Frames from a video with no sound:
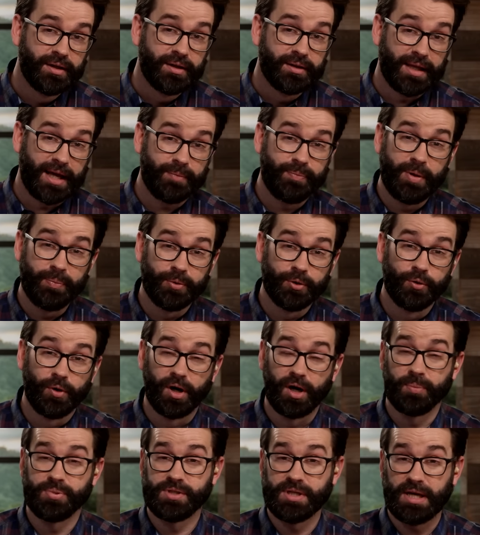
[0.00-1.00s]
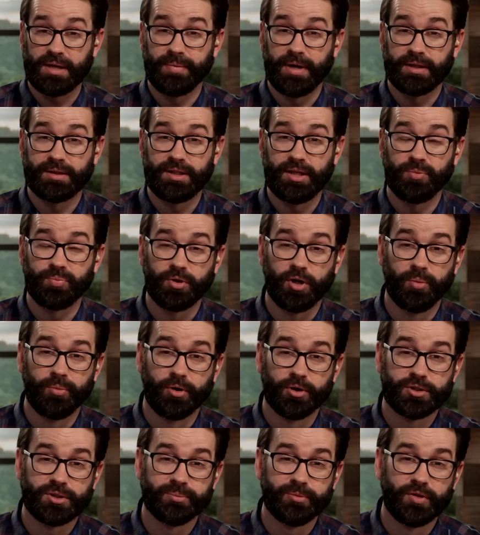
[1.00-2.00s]
A lot of people who are upset about the
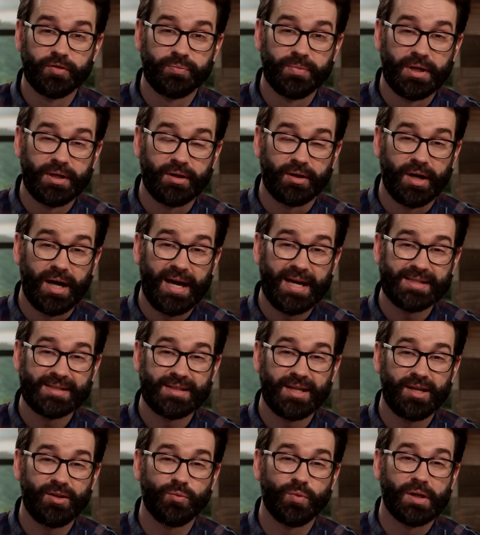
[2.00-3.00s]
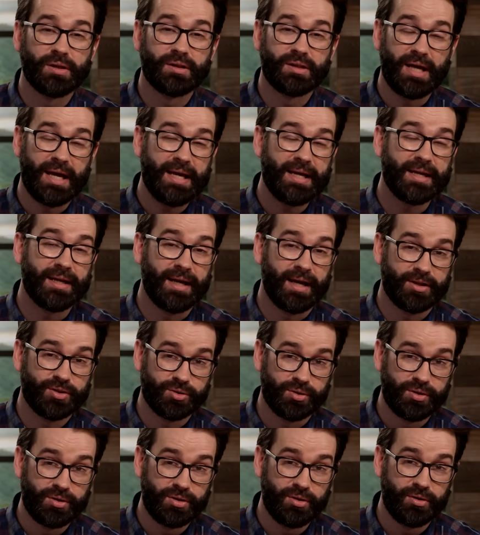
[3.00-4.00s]
pro-abortion movement are asking what they can
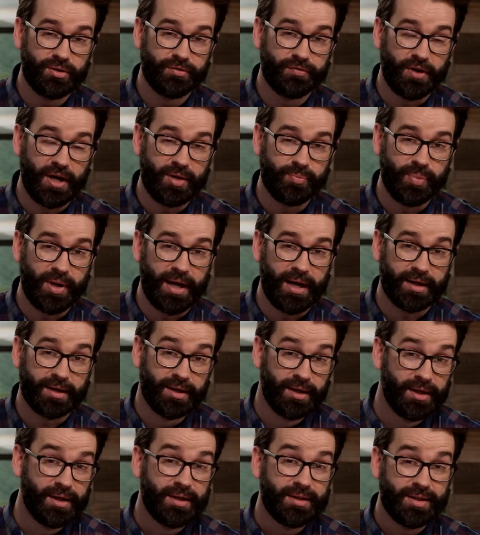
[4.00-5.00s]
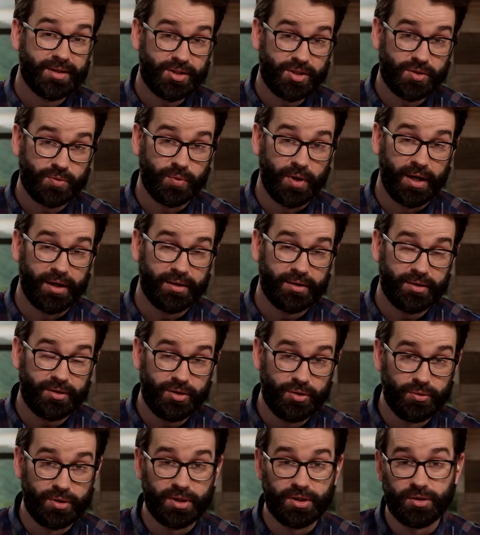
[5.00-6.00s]
actually do to fight back. This is what
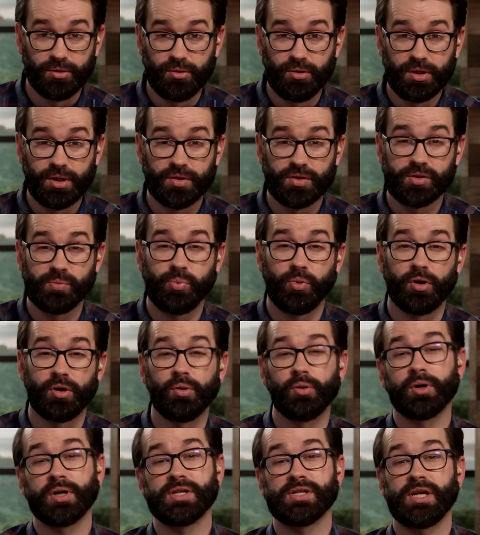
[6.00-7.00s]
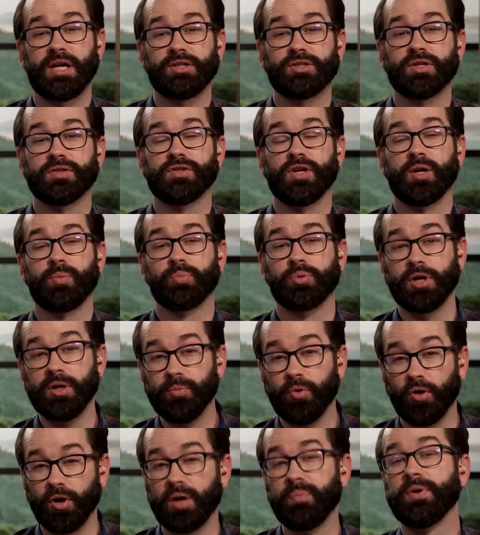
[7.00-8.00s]
you can do. You can support organizations like
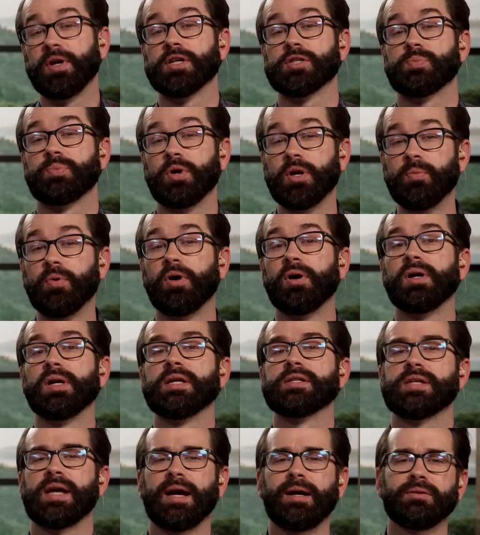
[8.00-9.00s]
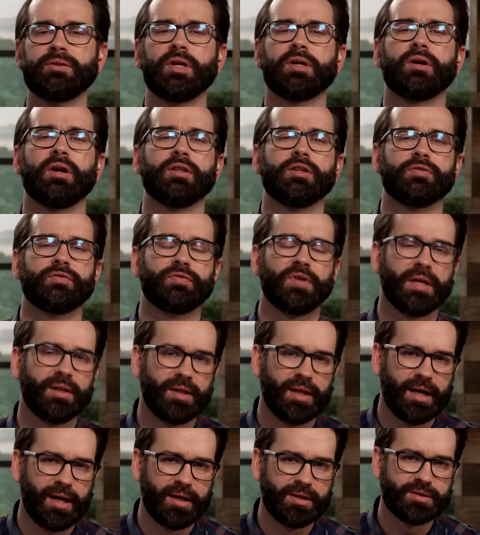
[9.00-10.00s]
Preborn because Preborn is out there on the front
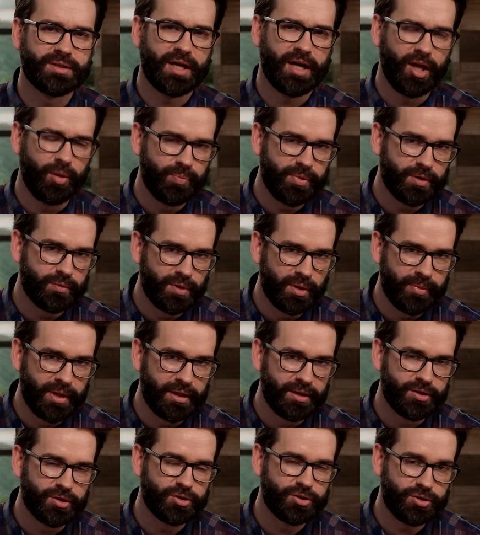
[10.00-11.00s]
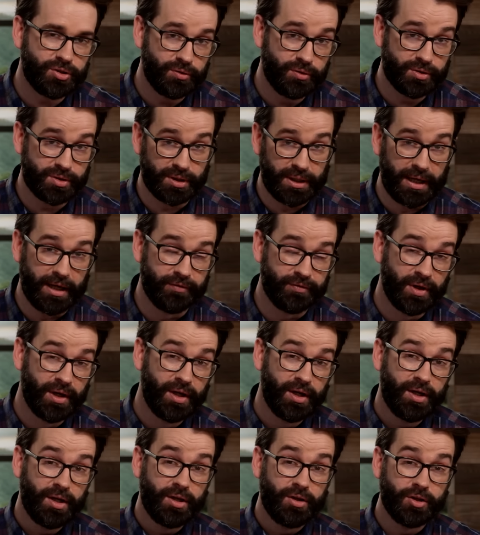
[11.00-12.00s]
lines helping women to choose
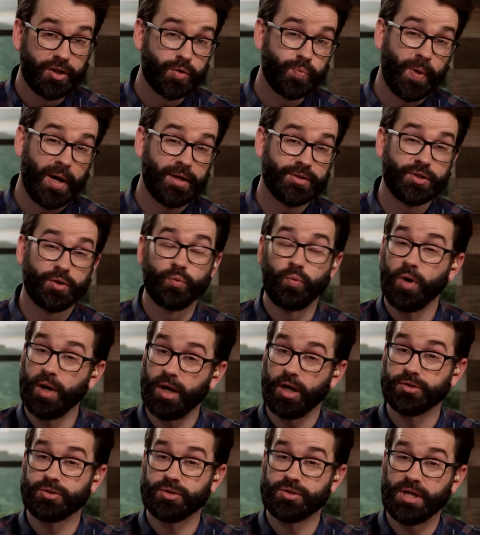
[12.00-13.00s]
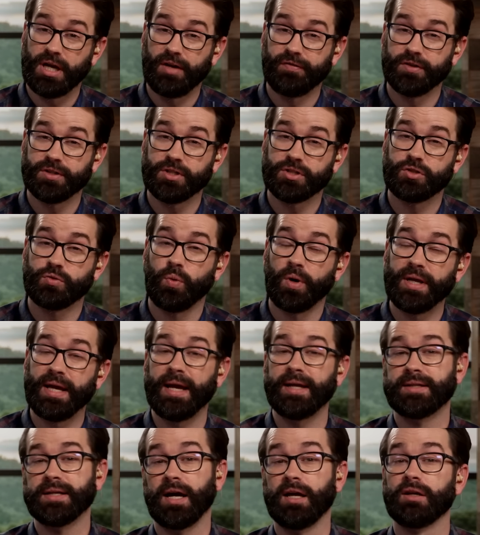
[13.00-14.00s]
life. You can sponsor one ultrasound for just
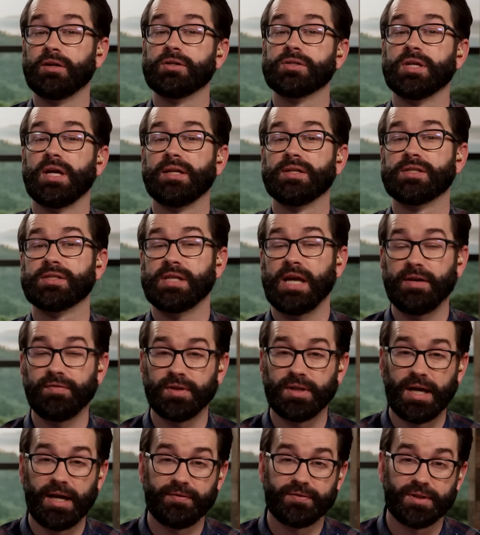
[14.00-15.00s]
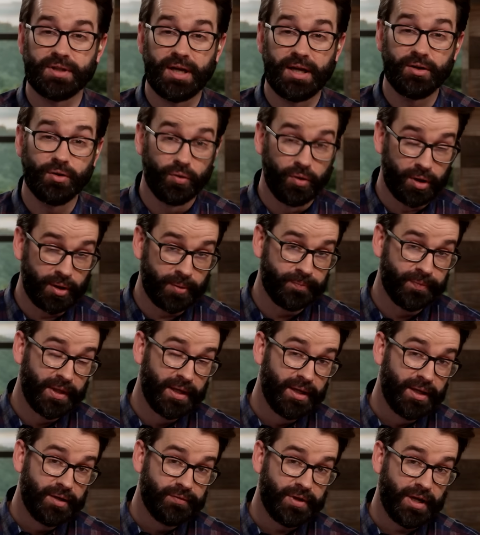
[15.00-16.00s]
$28 and save a life today. Or
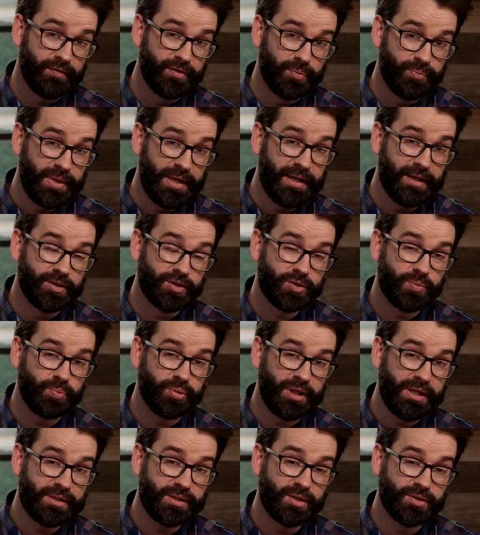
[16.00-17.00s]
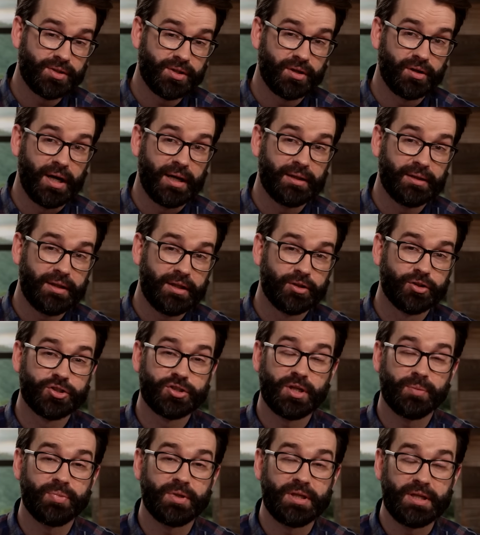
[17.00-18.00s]
if you have the means, please consider a
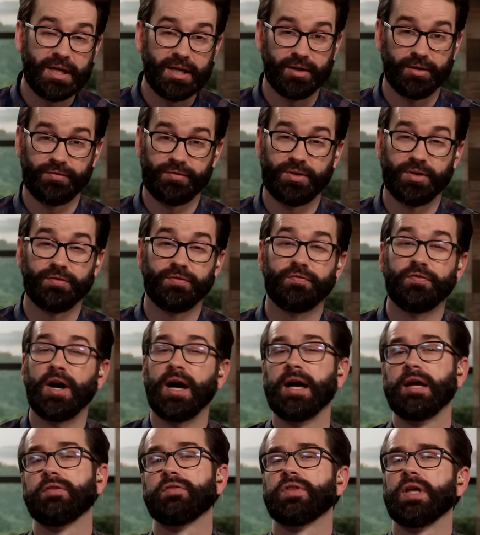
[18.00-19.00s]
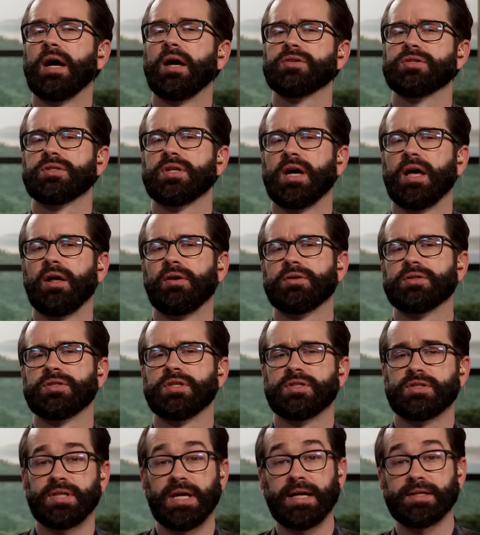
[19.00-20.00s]
leadership gift of $5,000.
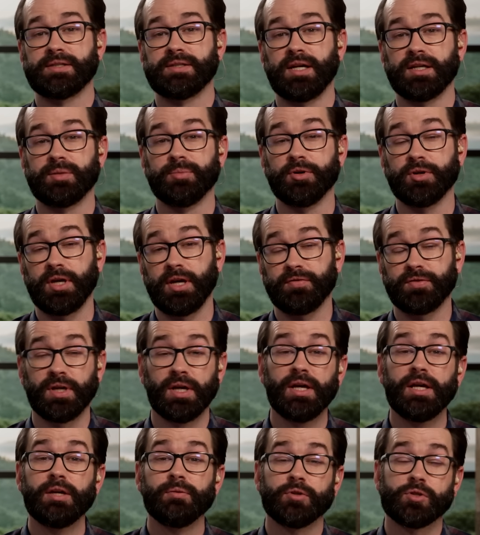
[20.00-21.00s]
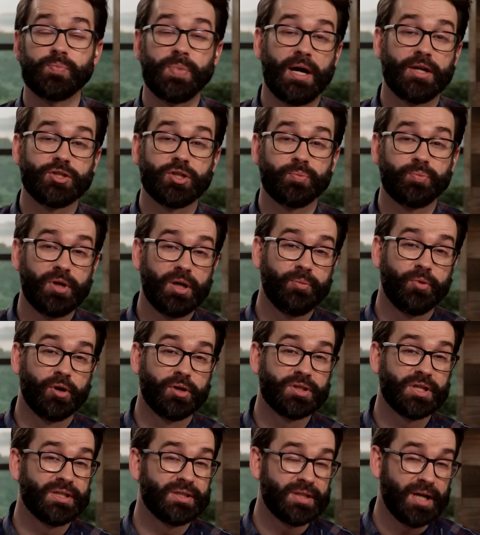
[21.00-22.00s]
This tax-deductible gift will sponsor
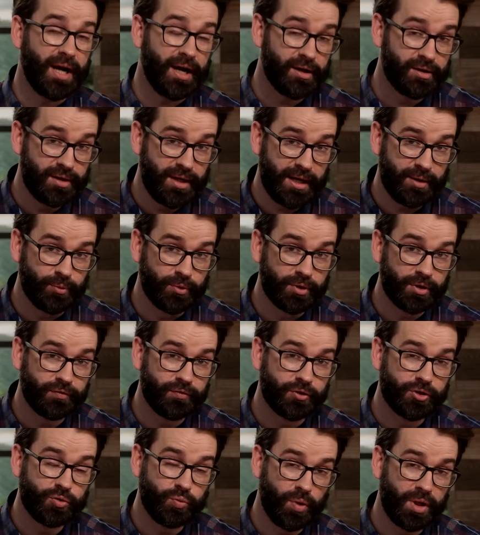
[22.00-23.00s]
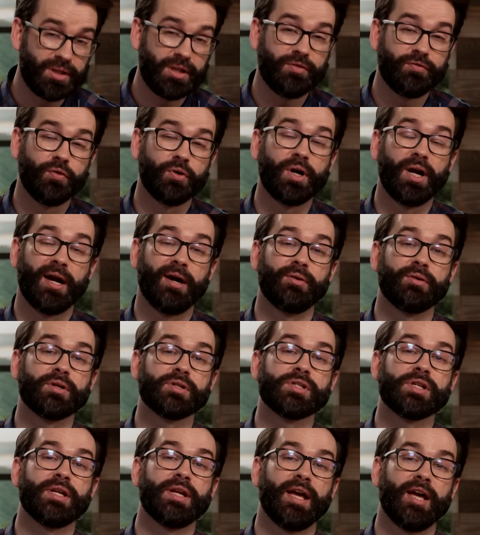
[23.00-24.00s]
Preborn's entire network for 24
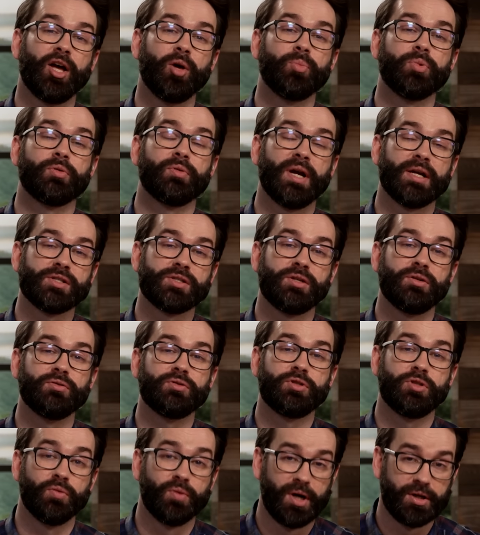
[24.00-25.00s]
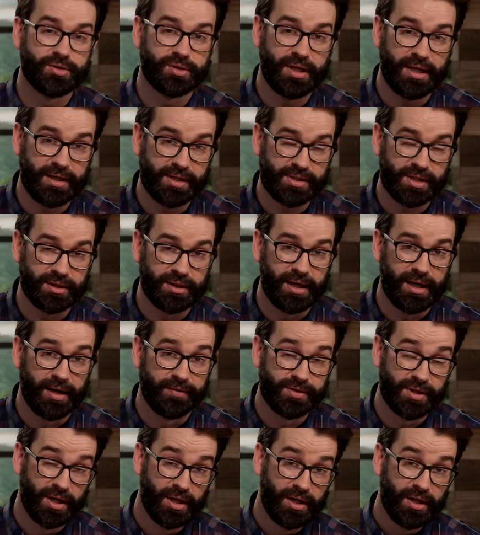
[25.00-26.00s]
hours and help rescue 200 innocent
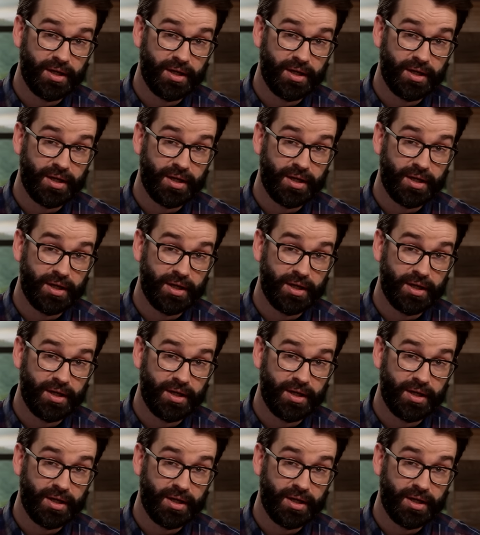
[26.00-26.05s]
lives.